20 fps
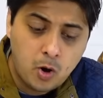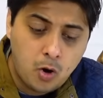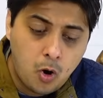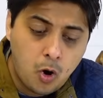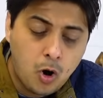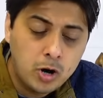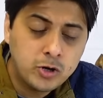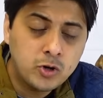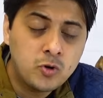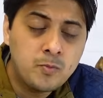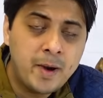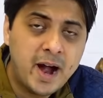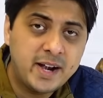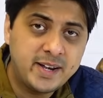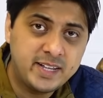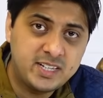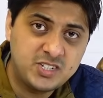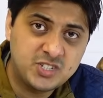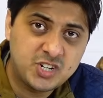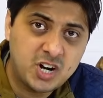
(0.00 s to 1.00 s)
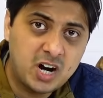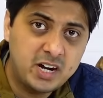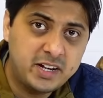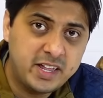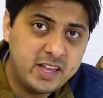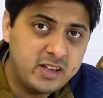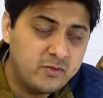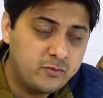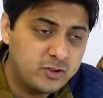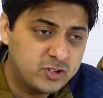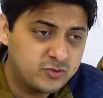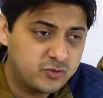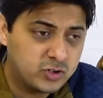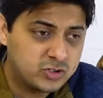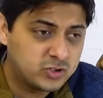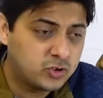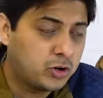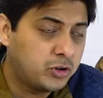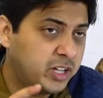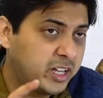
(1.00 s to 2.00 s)
automatic starting which
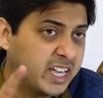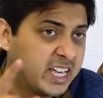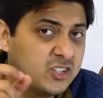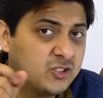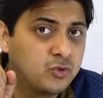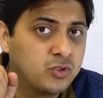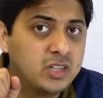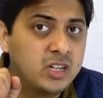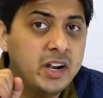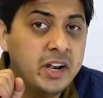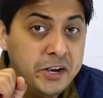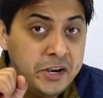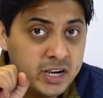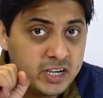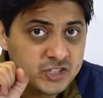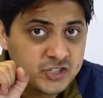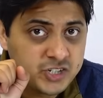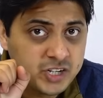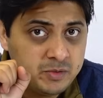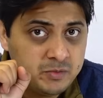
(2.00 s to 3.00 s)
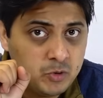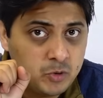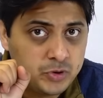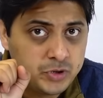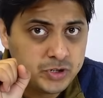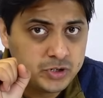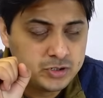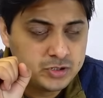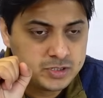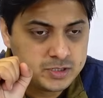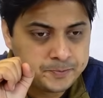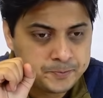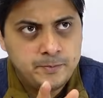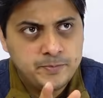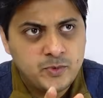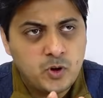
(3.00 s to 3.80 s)
was not the case with the induction motors